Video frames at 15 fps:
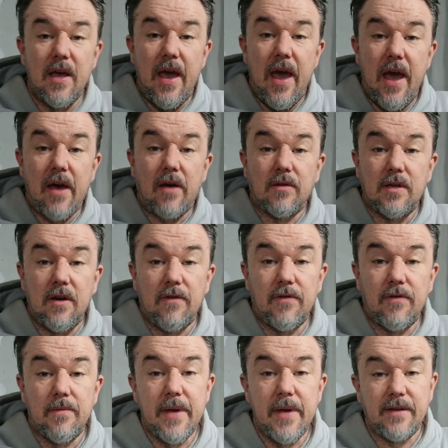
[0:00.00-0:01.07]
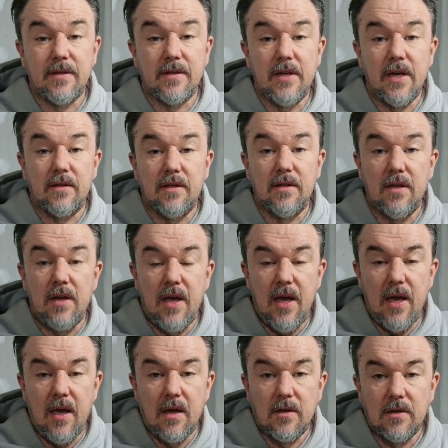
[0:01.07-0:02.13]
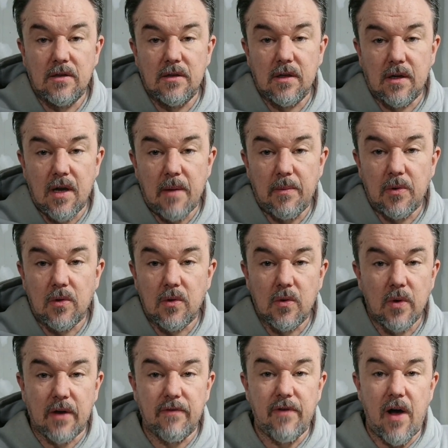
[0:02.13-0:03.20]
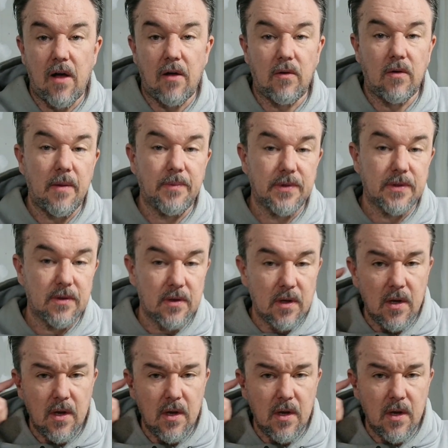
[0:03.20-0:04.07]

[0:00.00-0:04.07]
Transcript: Alan here from Mason-Dixon, and just a couple quick follow-ups.